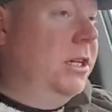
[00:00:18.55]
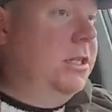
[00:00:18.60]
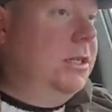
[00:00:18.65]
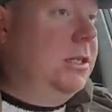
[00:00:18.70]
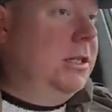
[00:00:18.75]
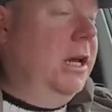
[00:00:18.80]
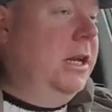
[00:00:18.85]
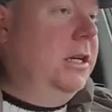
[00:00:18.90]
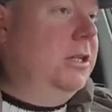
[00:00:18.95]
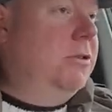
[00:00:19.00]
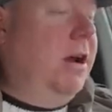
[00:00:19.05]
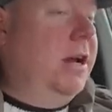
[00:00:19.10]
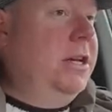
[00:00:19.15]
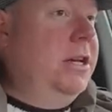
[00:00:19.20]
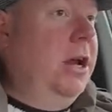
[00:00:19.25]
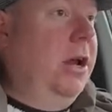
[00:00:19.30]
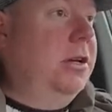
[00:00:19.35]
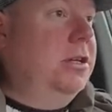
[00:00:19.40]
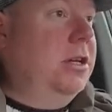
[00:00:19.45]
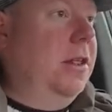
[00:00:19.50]
is great
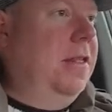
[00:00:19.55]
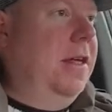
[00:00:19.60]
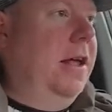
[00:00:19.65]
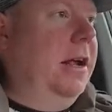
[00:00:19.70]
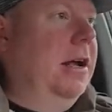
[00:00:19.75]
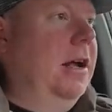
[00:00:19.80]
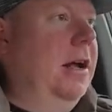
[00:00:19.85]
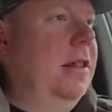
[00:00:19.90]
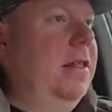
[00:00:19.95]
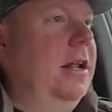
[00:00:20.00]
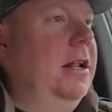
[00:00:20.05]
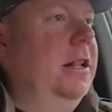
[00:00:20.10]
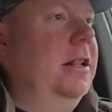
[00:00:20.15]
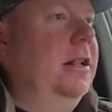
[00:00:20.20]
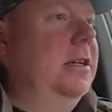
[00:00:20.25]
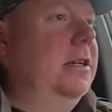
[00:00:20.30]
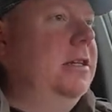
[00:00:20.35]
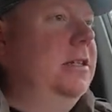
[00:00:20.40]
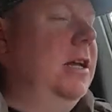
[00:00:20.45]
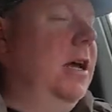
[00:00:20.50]
news, I think. I think
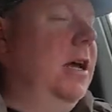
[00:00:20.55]
that,